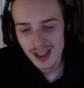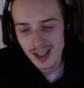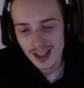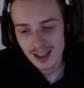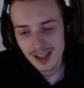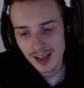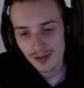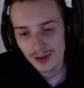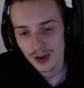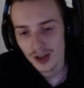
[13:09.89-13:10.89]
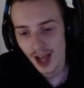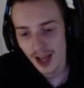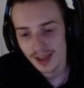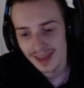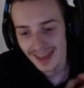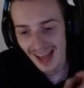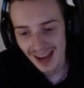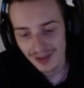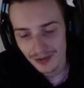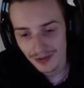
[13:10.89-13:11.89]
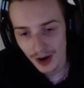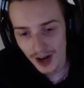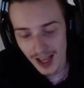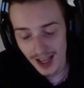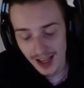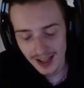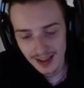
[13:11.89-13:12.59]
is if you're not that far ahead